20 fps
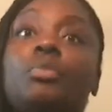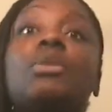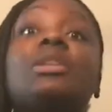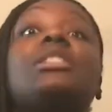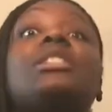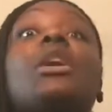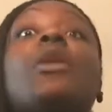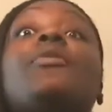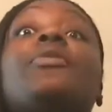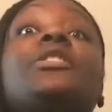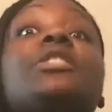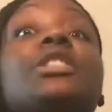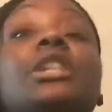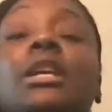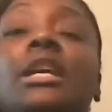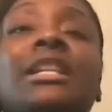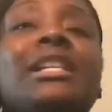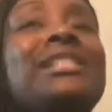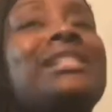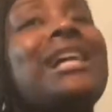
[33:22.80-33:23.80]
We selfish,
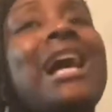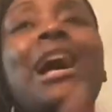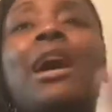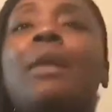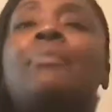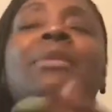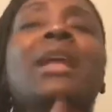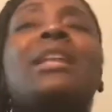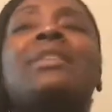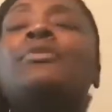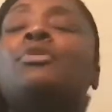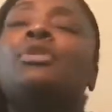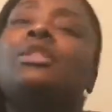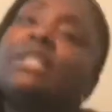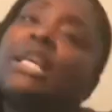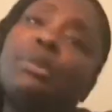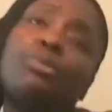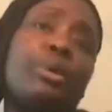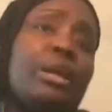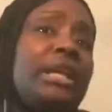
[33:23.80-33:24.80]
and it's not. I'm not even gonna
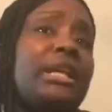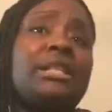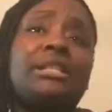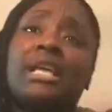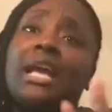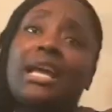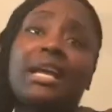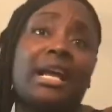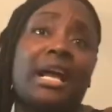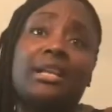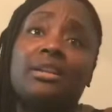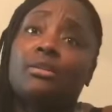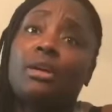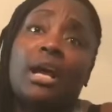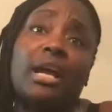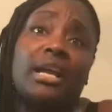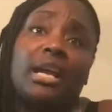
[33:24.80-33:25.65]
say we, because I ain't got no.